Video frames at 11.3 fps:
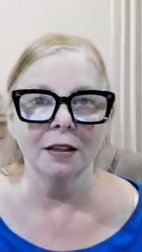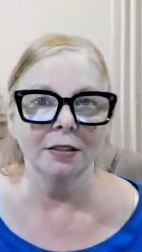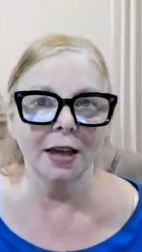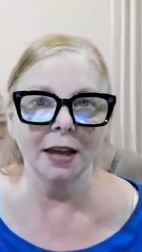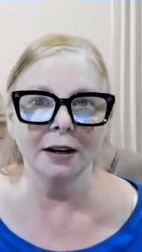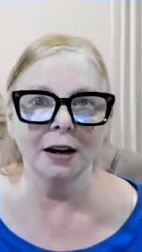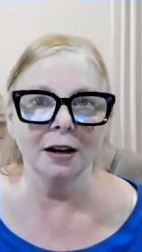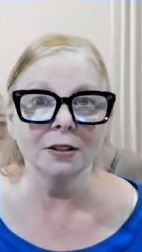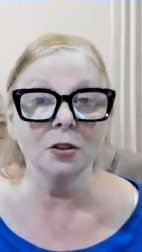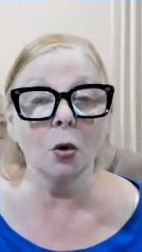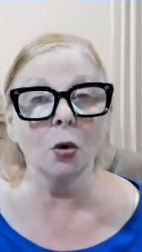than
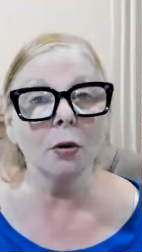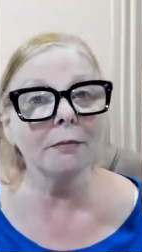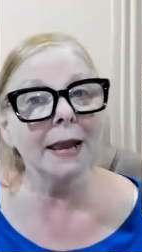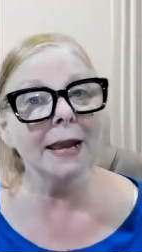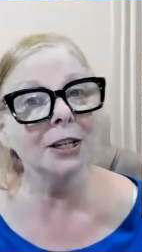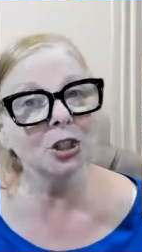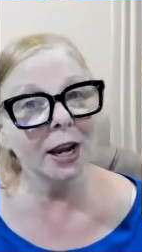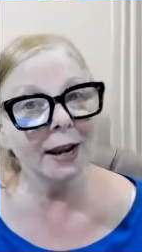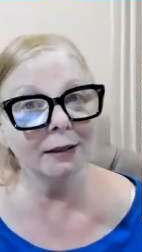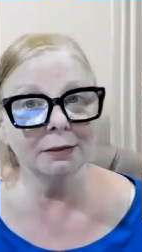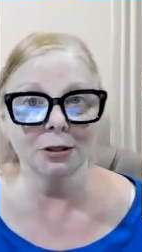us, or may
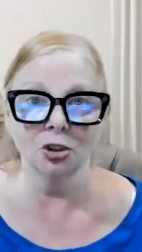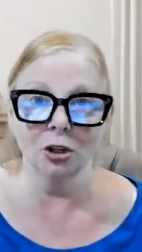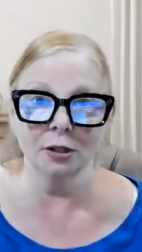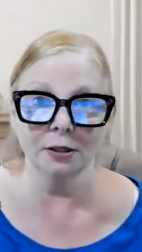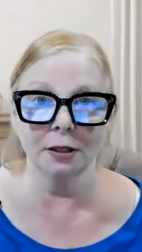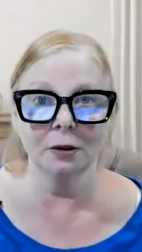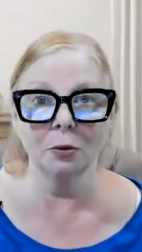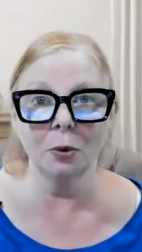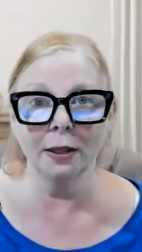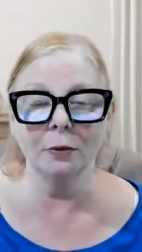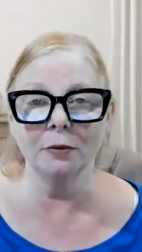challenge us in a
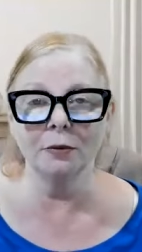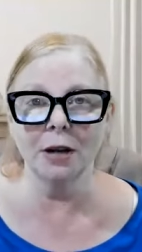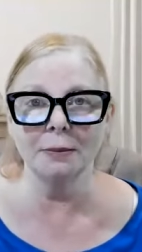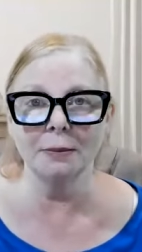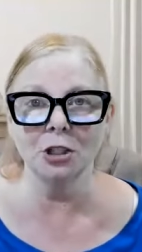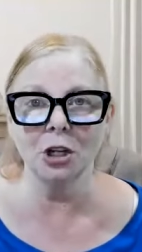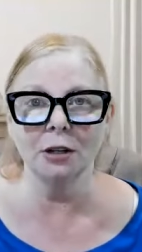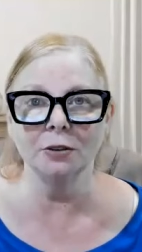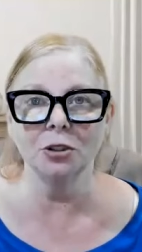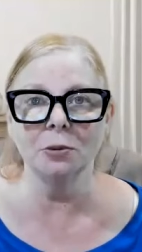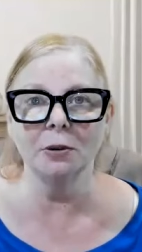way that we've not been
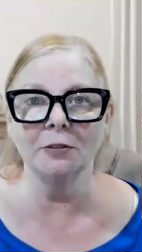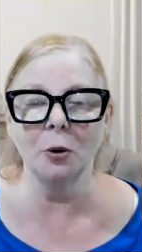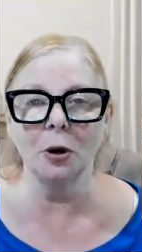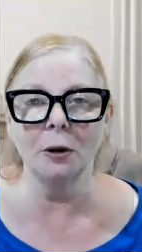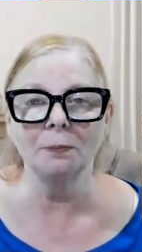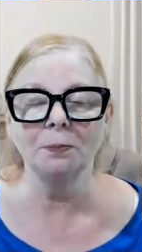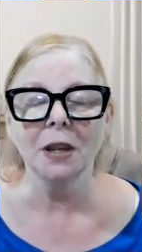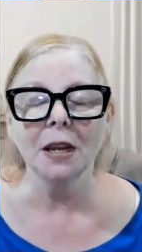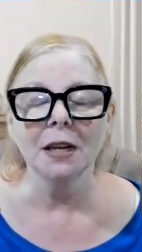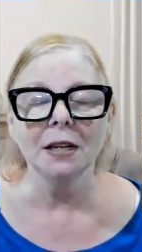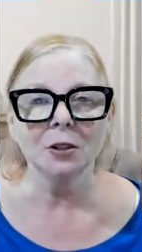challenged before.
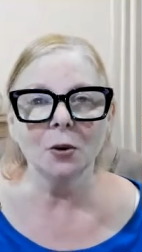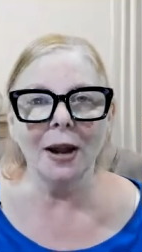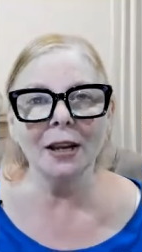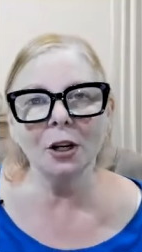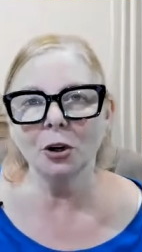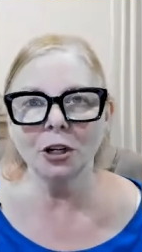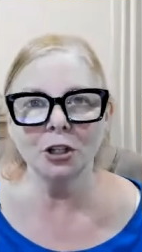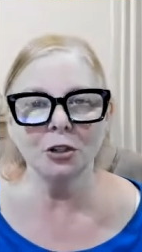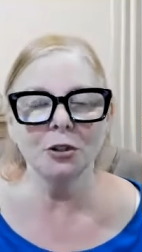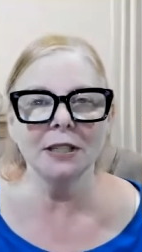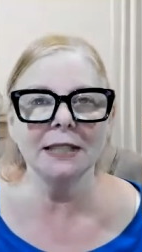So I
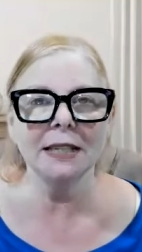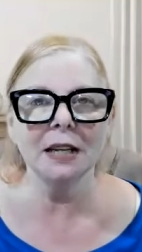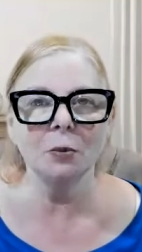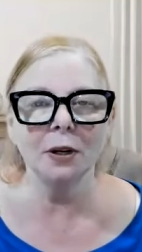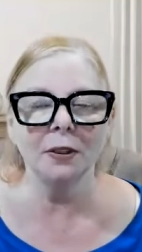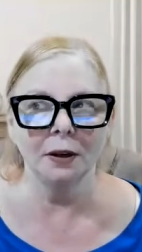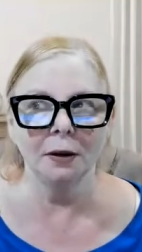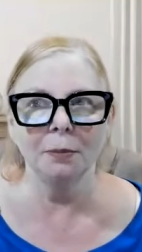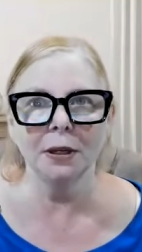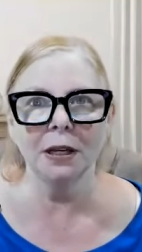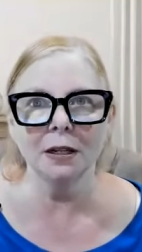encourage you to stick with
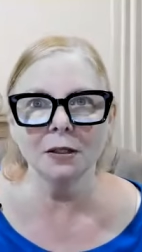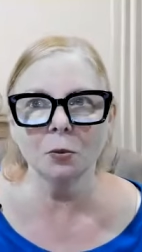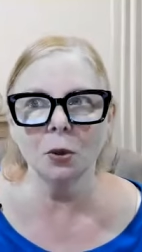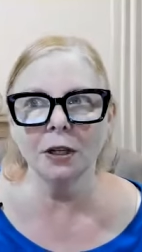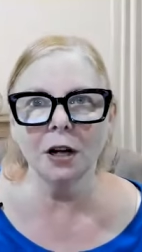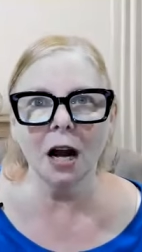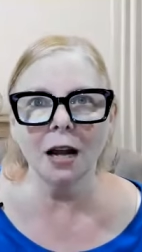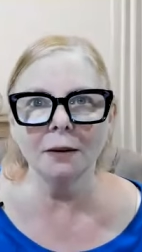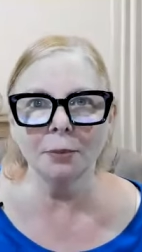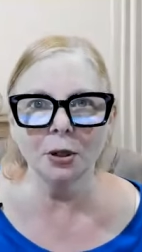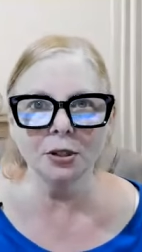it, because when
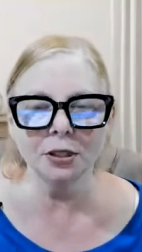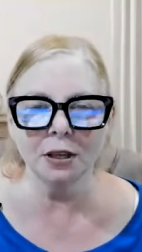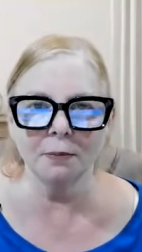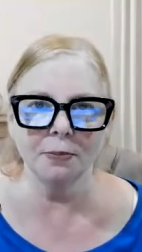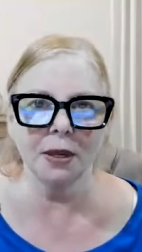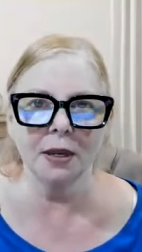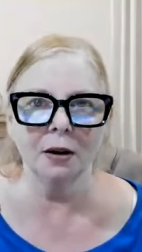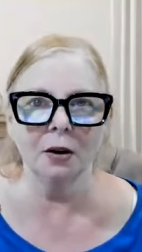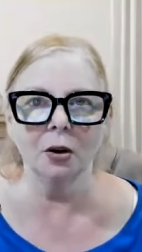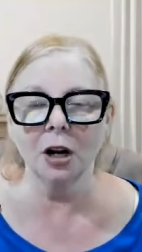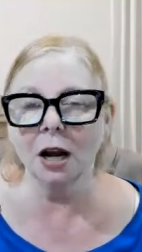God births something
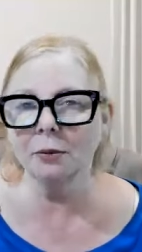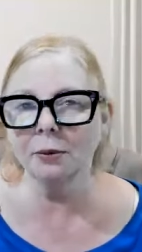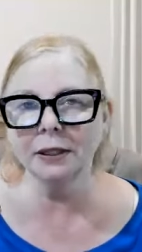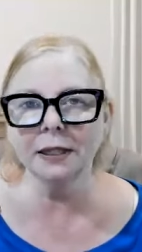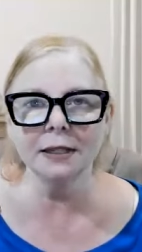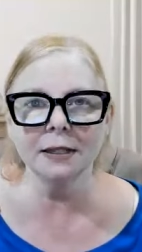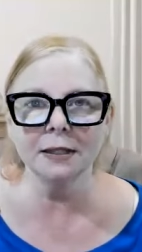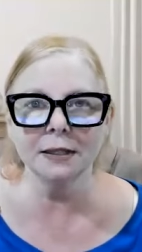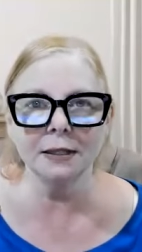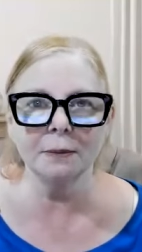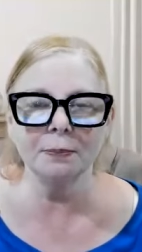or God
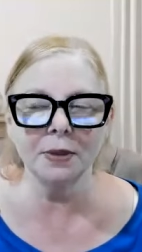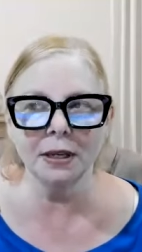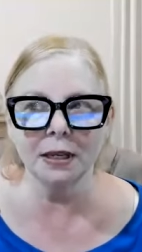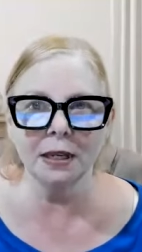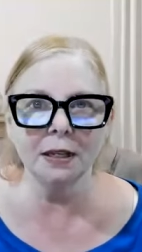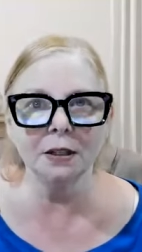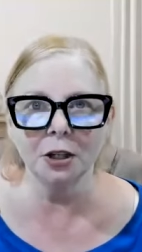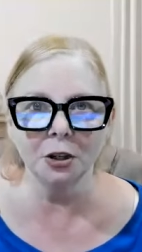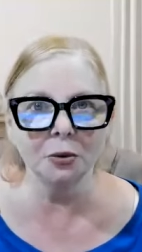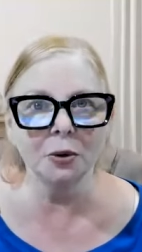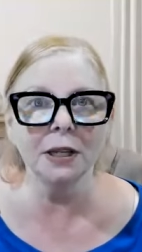releases something in
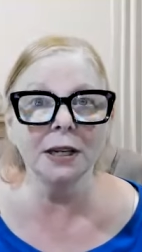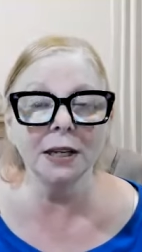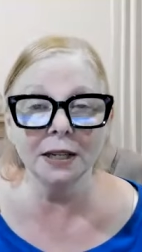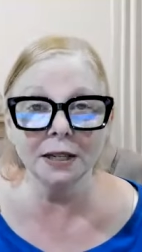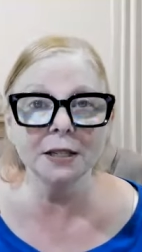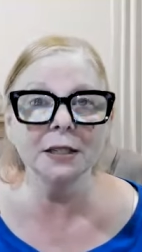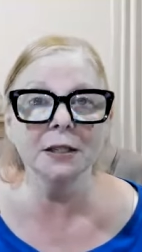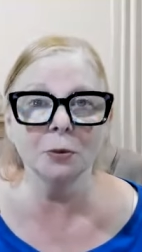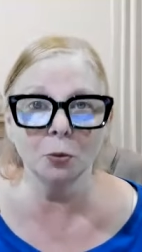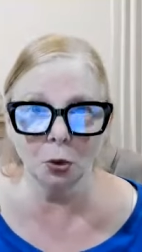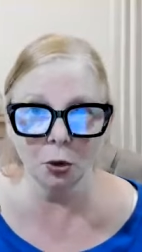you, it is
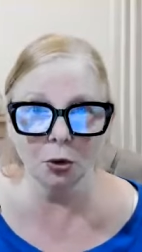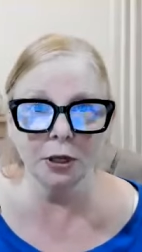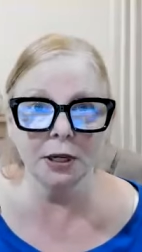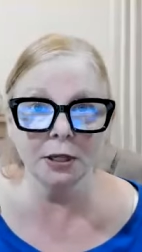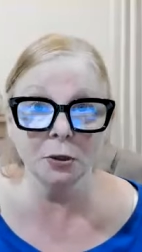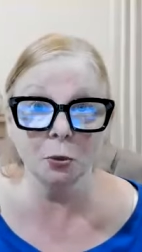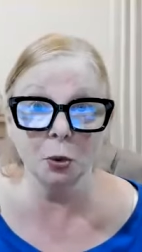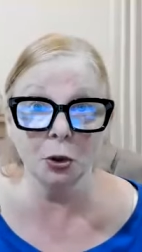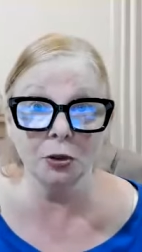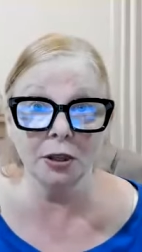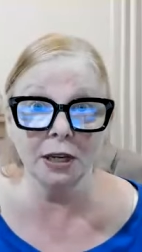
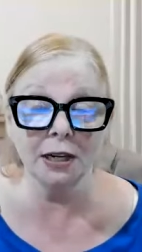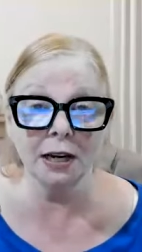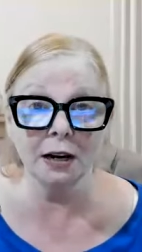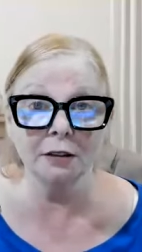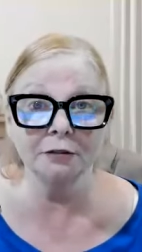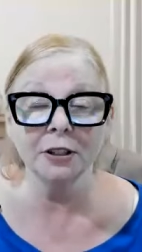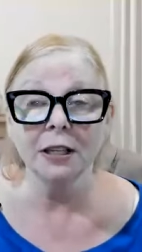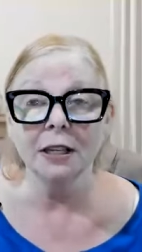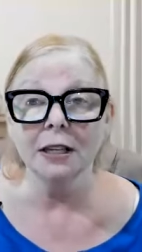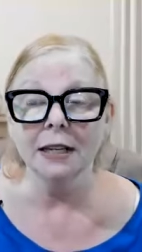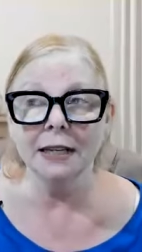worthy enough.
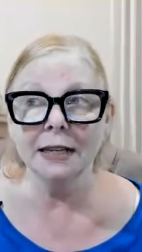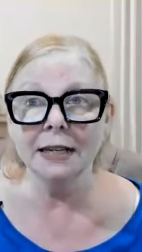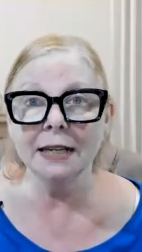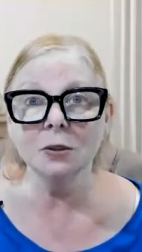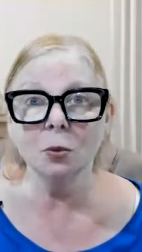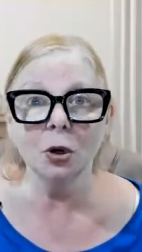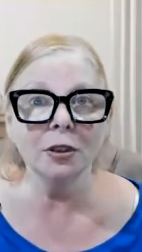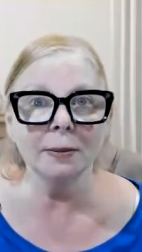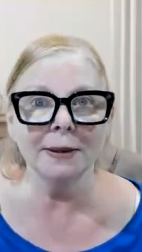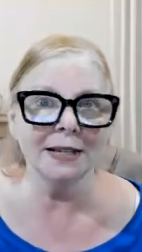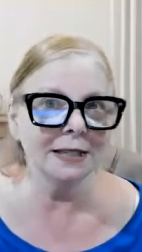It is
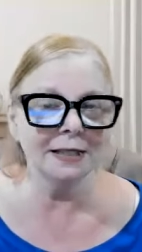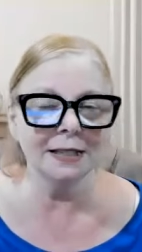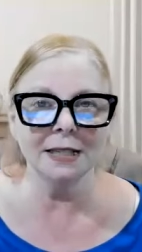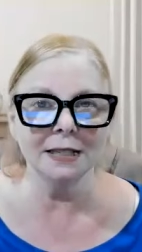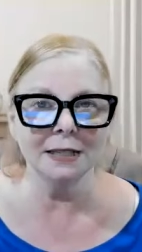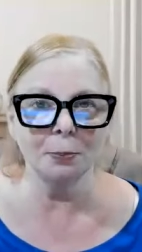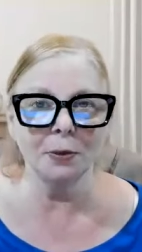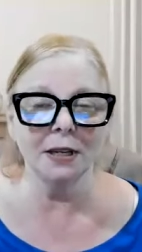worthy because it's